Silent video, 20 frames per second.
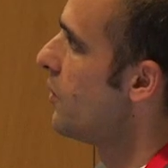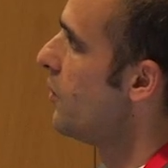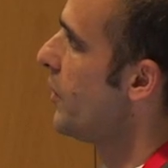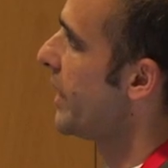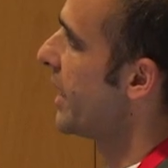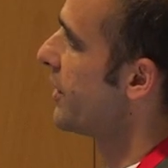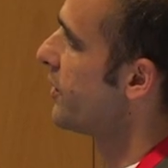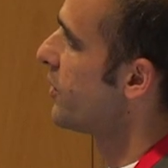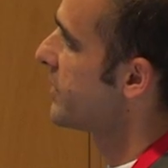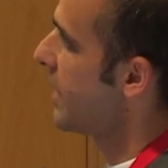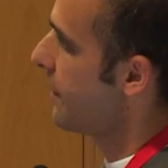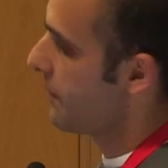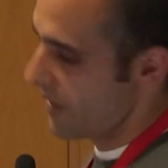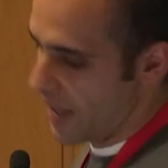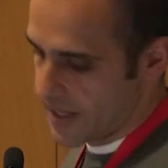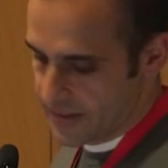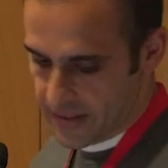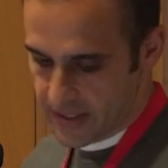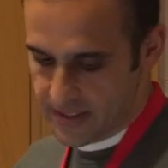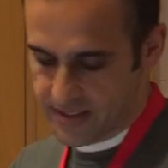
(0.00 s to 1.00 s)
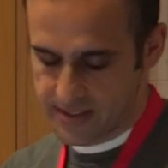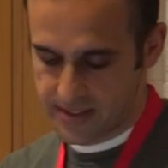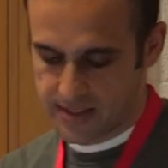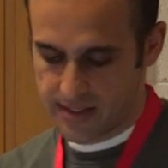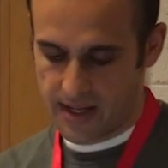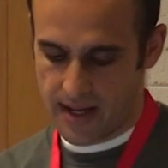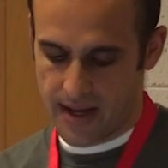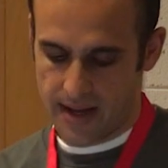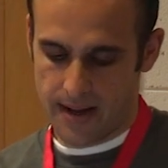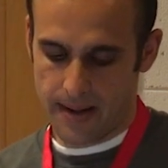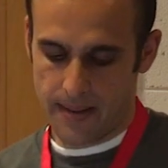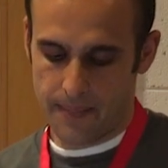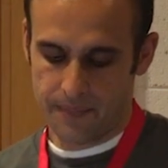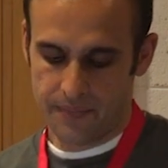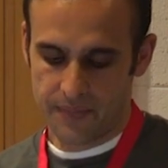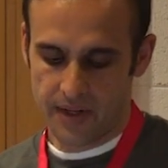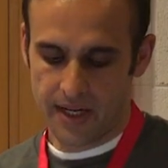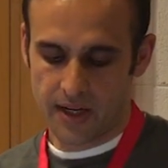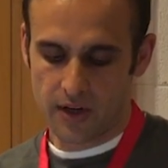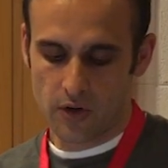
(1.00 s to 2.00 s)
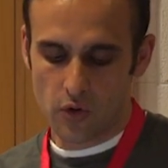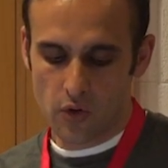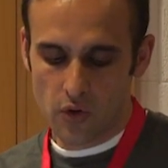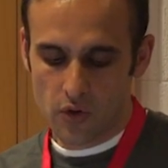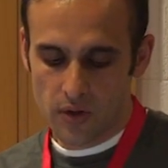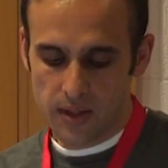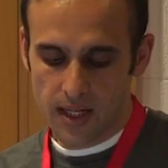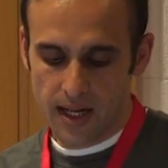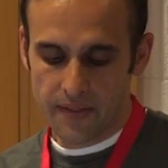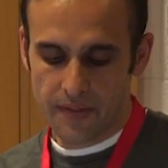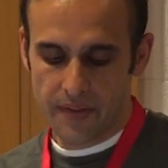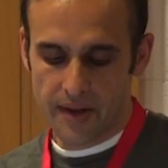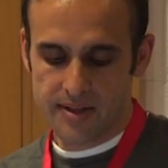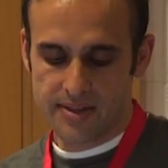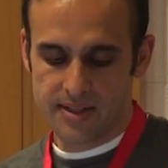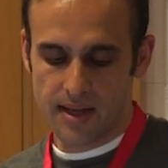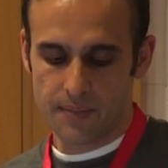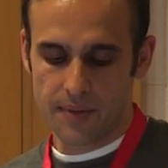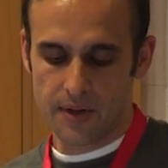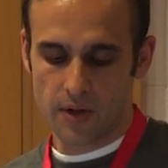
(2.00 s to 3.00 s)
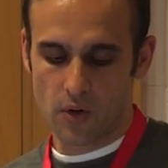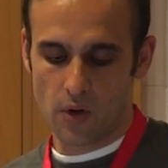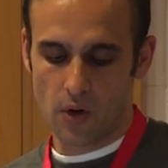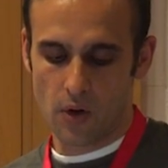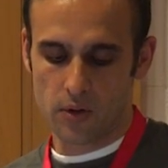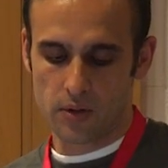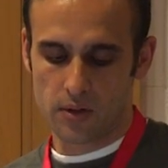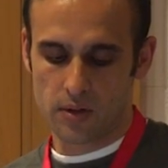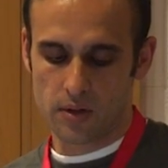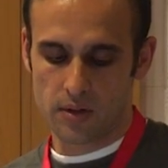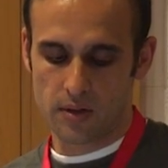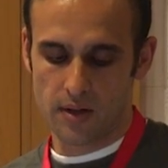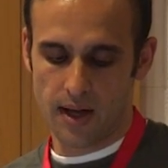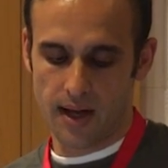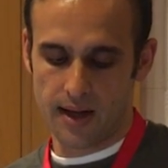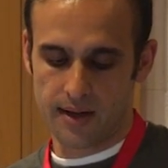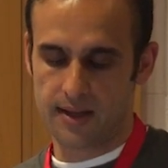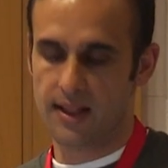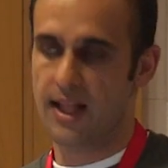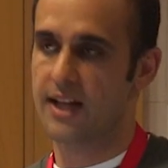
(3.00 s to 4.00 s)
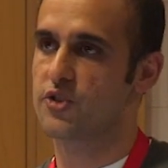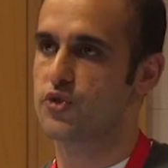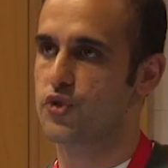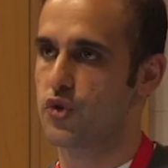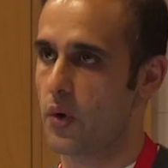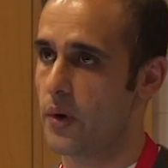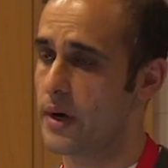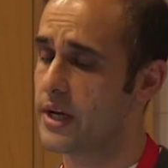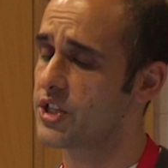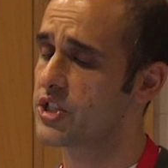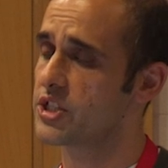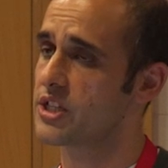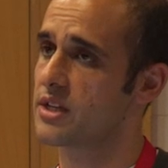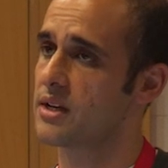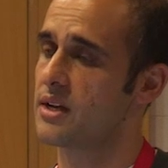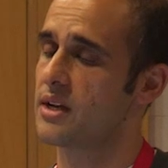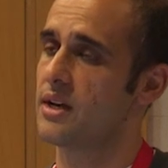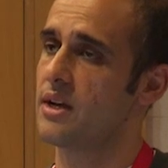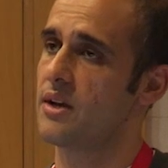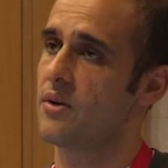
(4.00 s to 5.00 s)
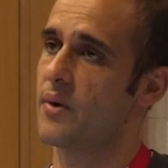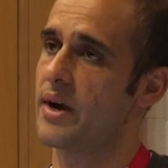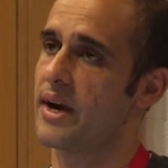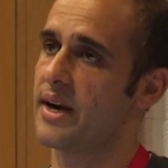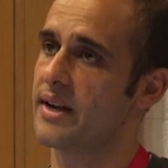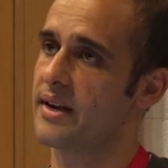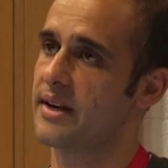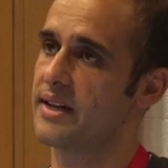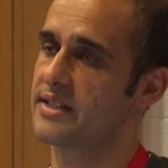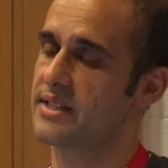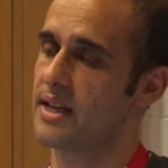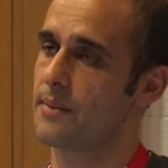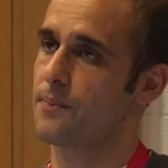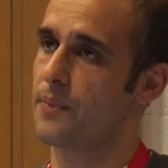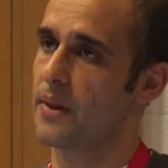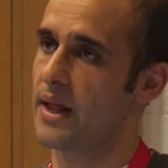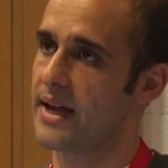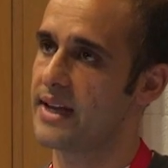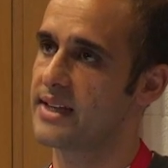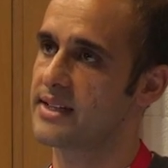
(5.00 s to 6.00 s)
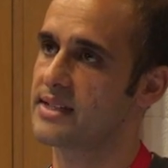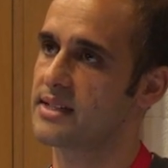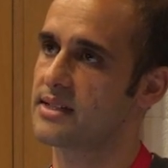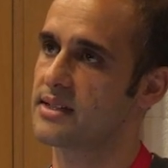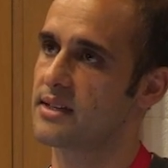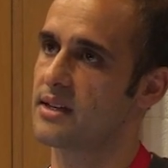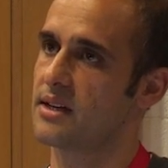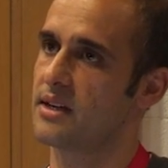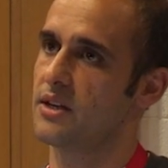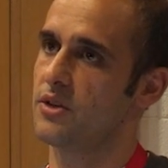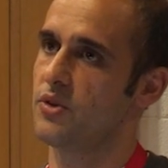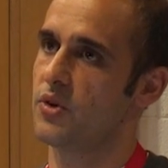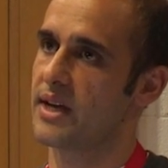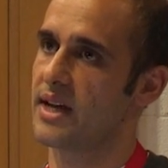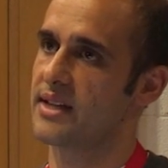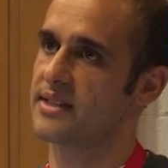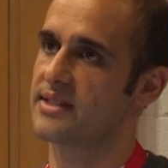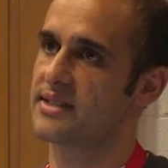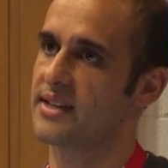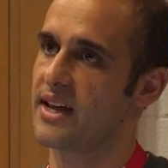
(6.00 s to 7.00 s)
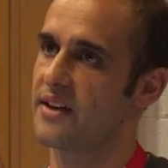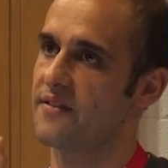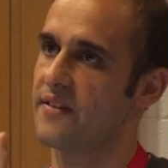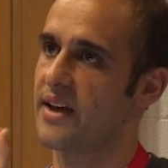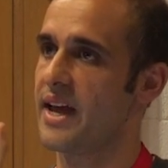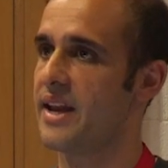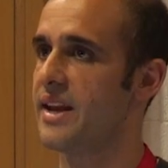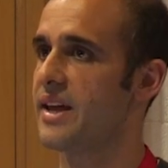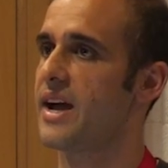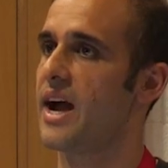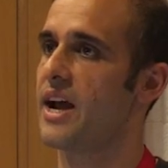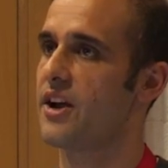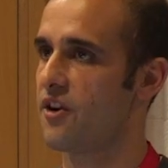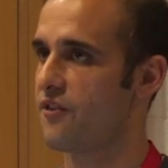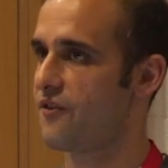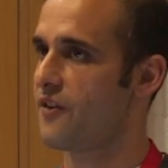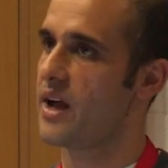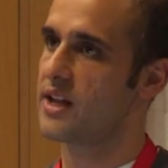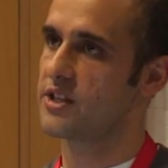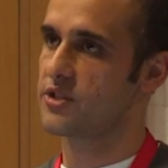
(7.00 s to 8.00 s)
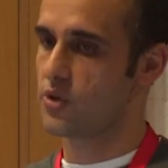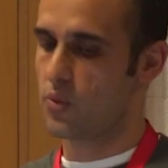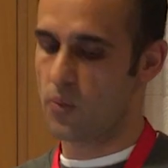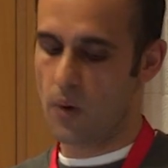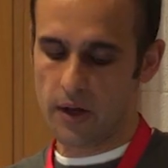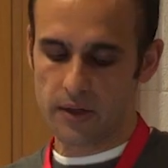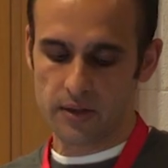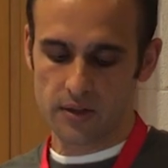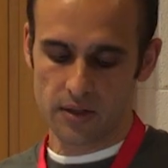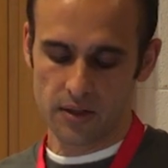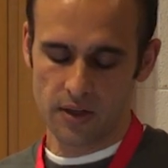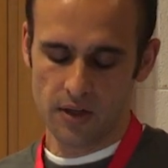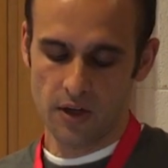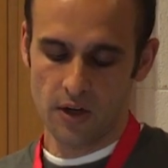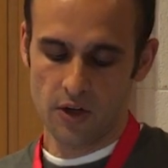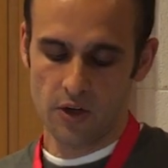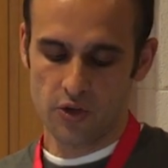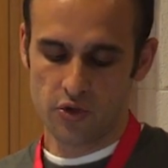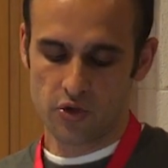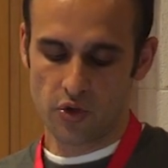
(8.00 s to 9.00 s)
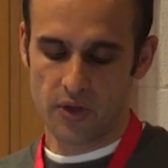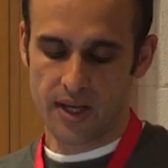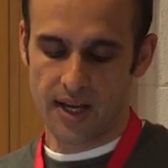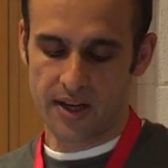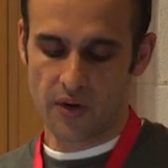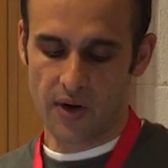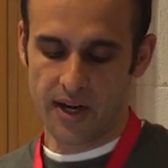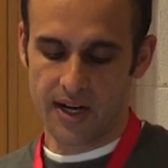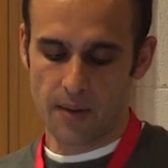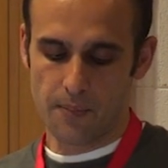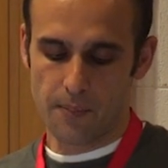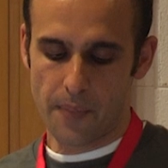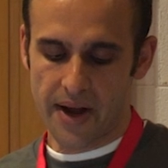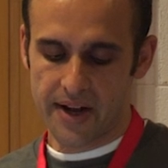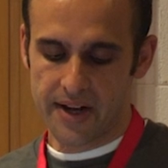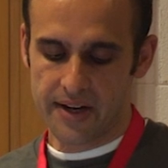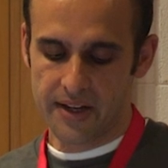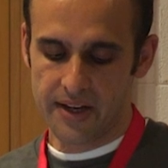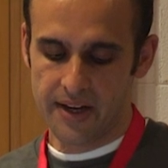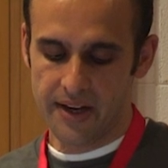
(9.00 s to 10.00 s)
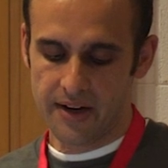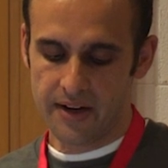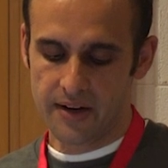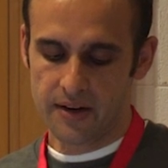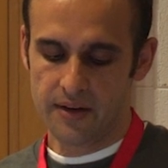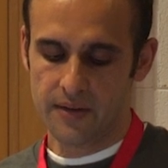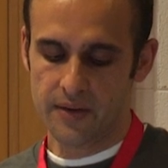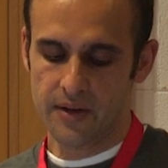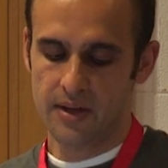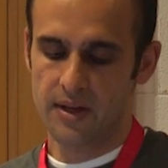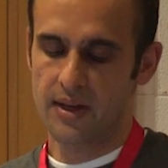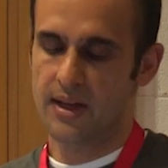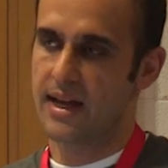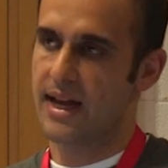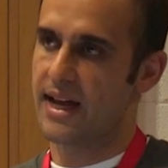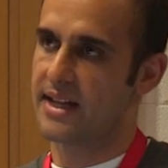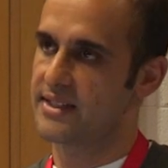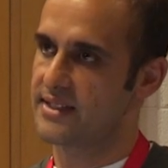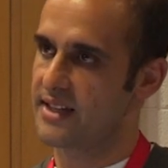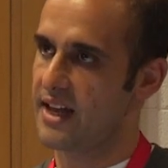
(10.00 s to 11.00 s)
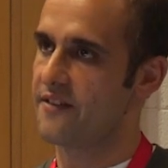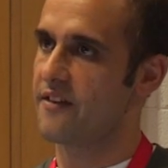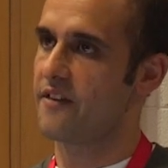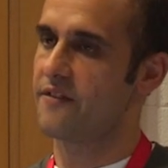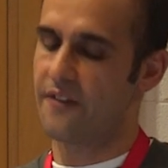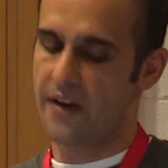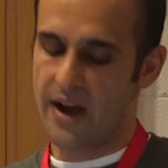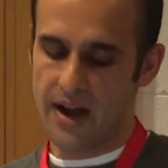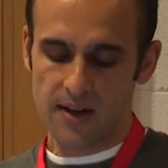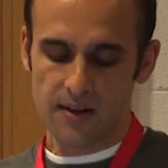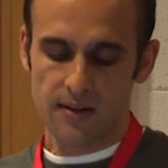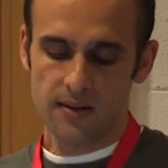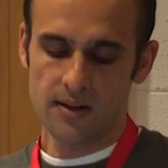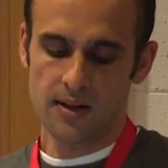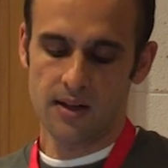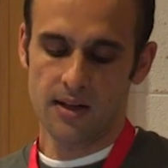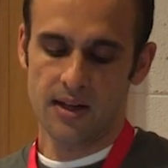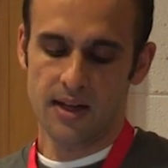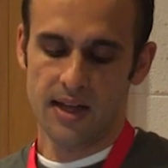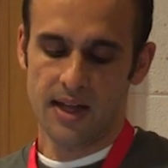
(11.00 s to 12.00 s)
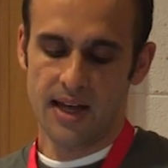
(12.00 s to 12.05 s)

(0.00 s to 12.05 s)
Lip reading: we can do something like this. In Google Cloud, there's something called cloud storage, where it's a place you can save any kind of files you want. So you can create a bucket here and save a file.